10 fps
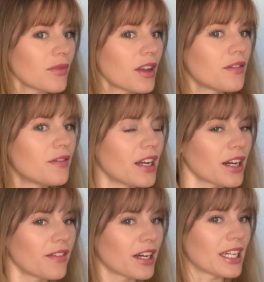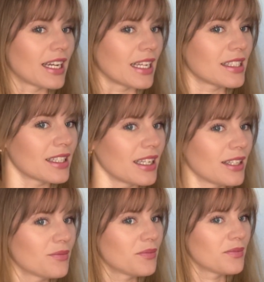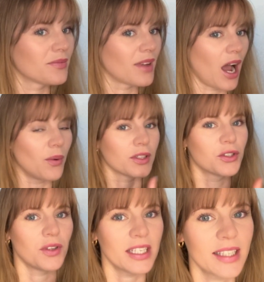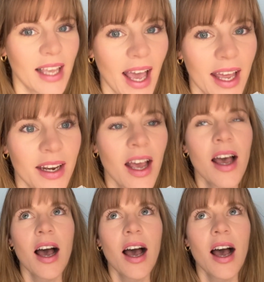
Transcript: very, very nicely. I will do this again.